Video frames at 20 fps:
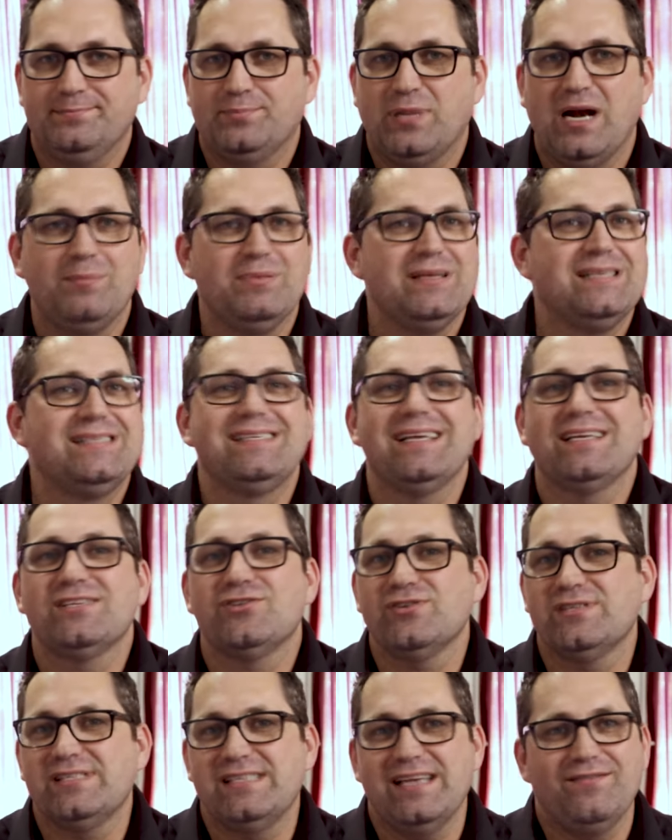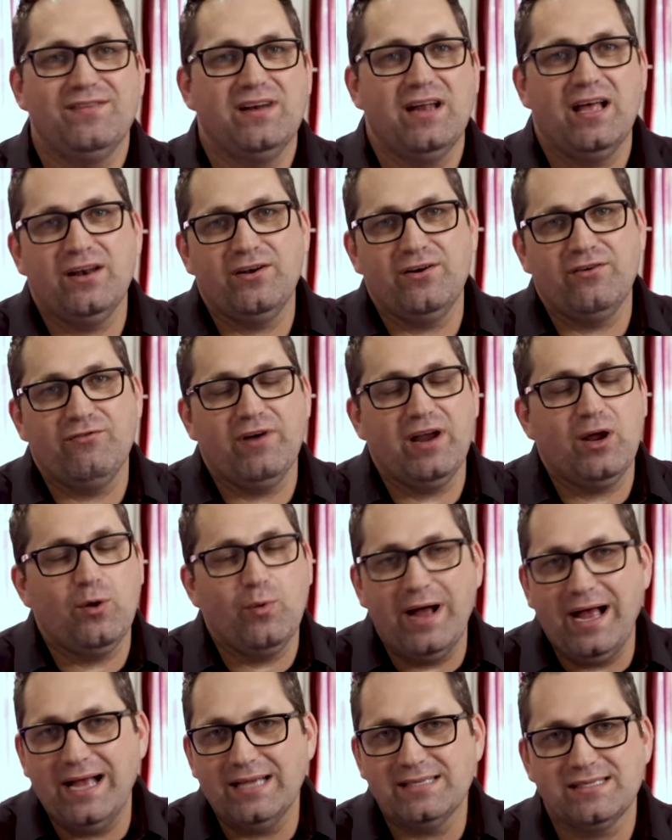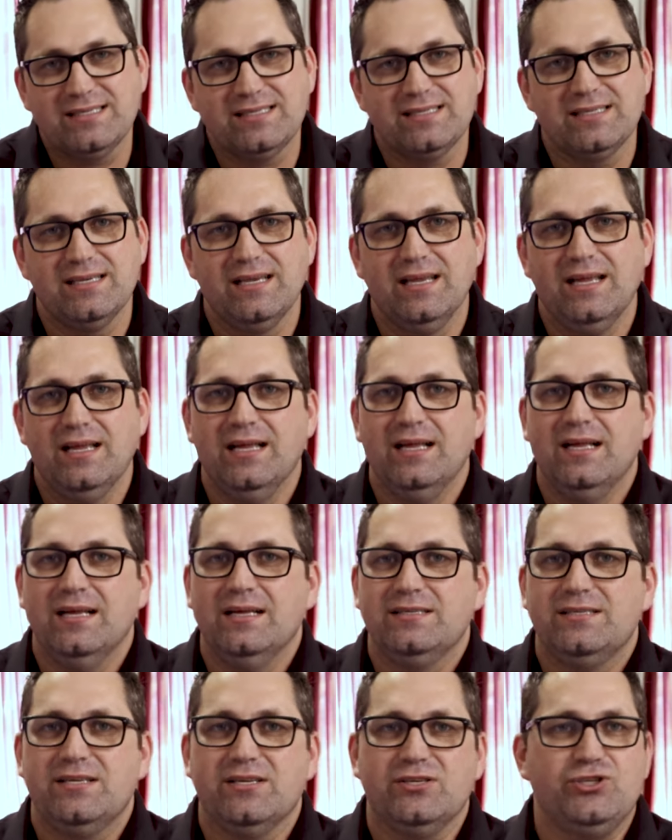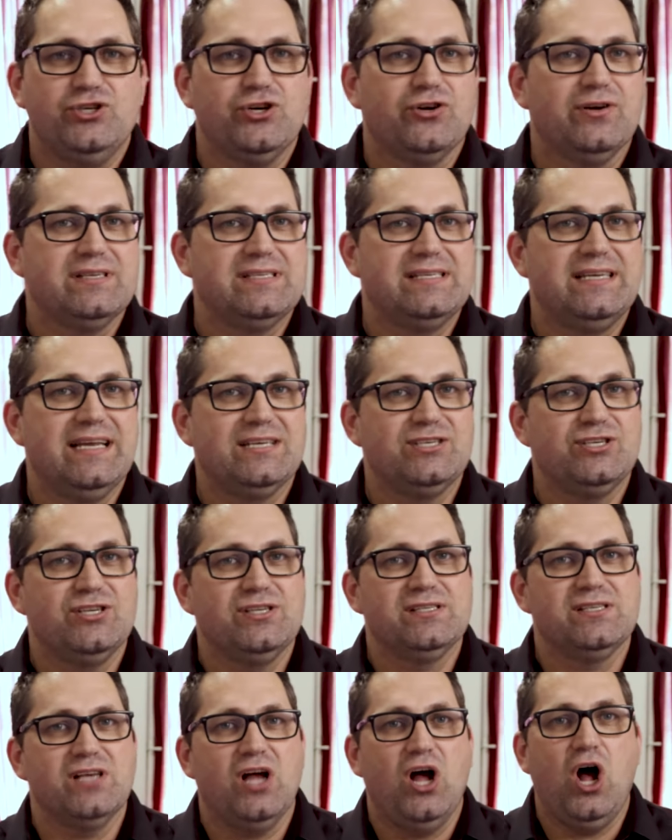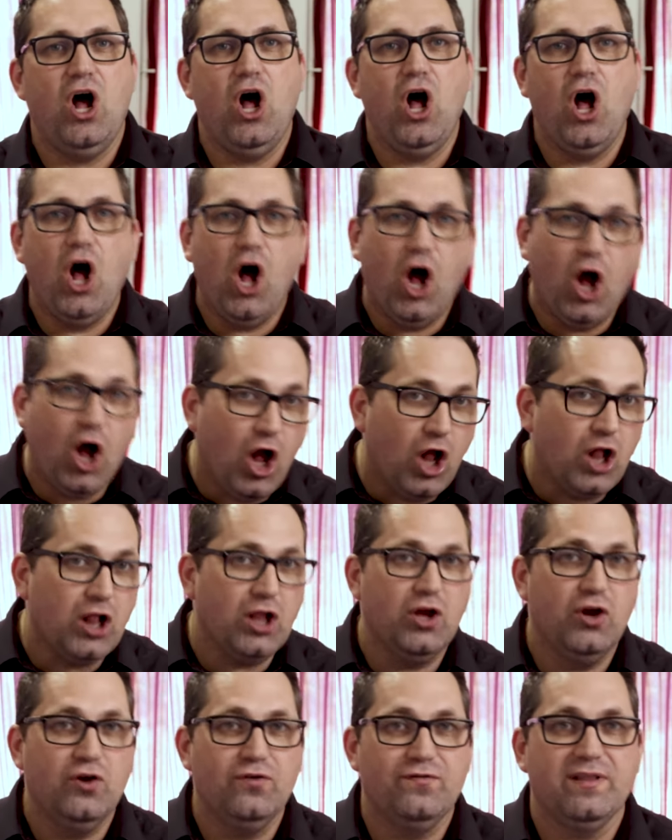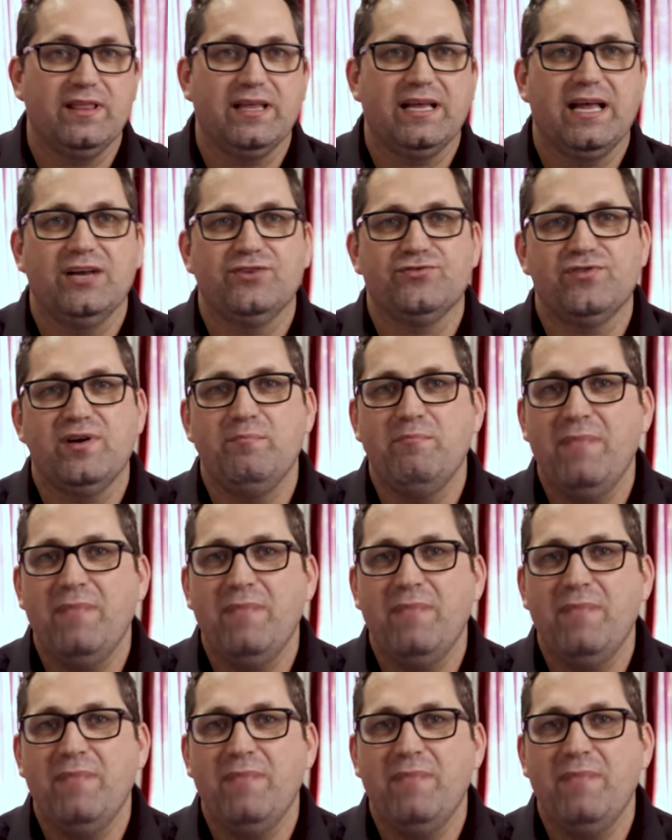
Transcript: probably six or seven hundred requests to jurisdictions all over the country.